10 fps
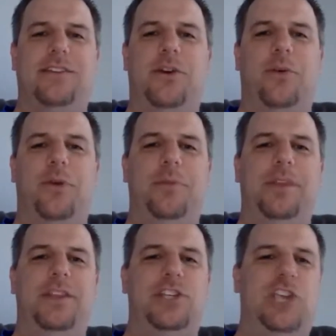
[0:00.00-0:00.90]
You don't want to
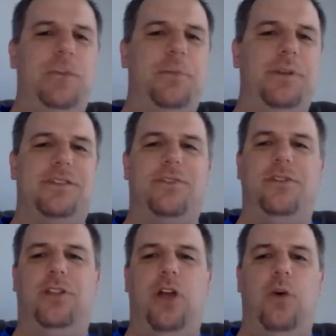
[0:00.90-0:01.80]
be the cheapest or
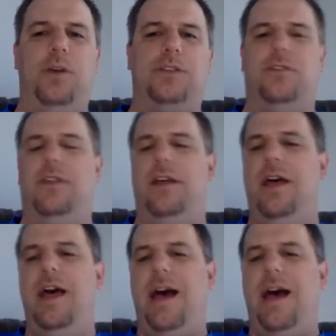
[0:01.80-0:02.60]
the lowest or the